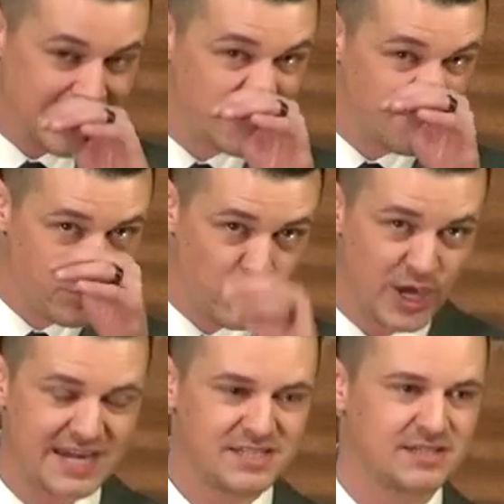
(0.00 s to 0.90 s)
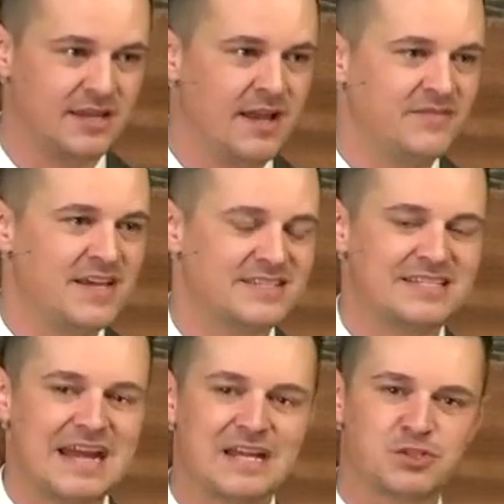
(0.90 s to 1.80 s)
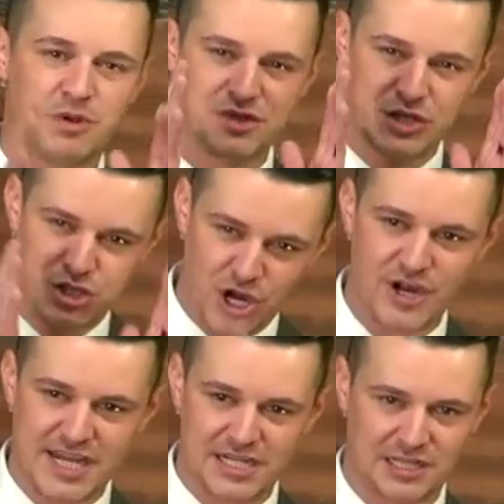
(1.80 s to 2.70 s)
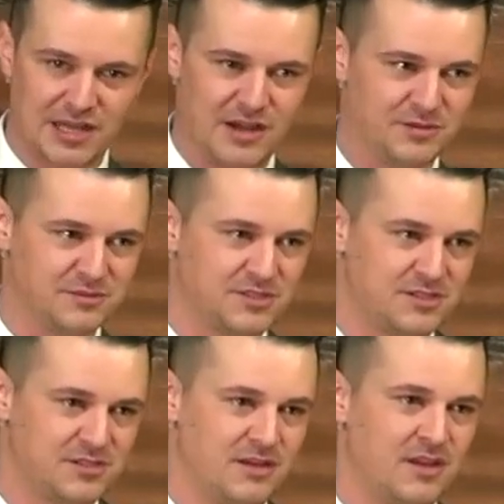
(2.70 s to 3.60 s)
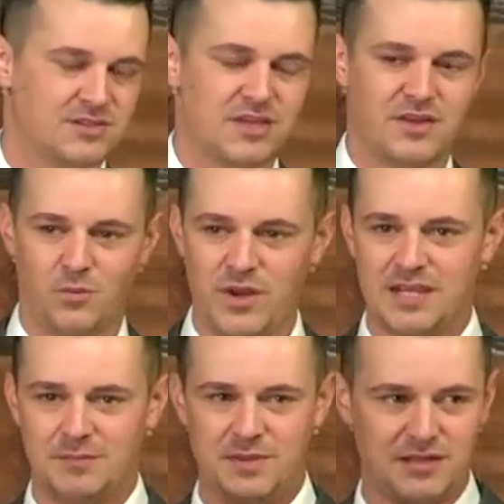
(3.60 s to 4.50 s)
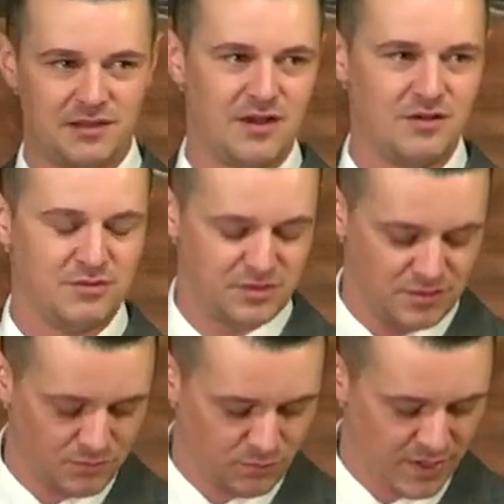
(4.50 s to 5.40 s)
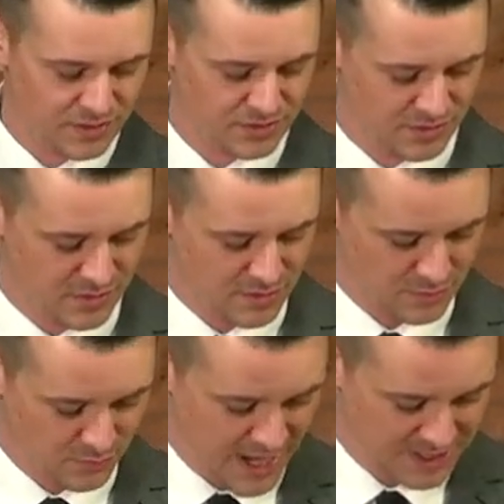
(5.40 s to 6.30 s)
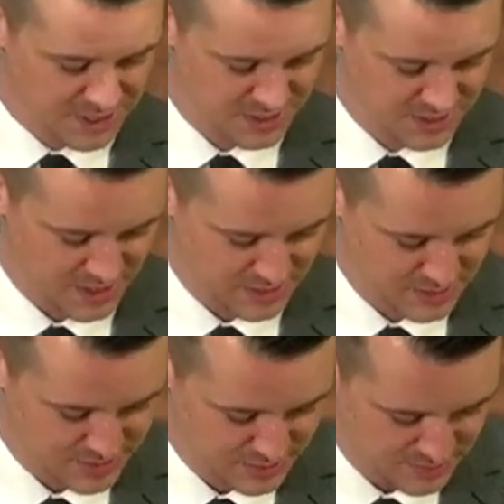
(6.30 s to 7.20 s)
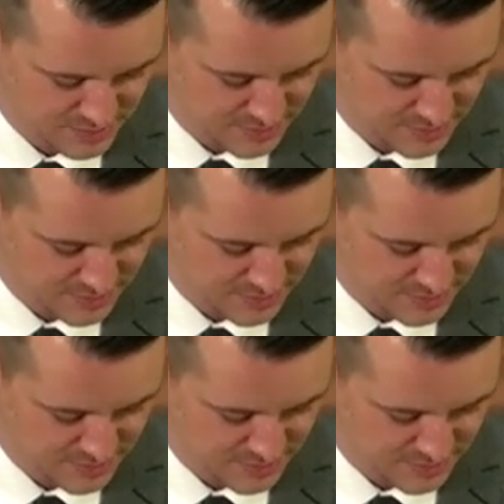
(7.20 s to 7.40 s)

He's the priest that stands with dirty clothes so that we can be clothed with righteousness.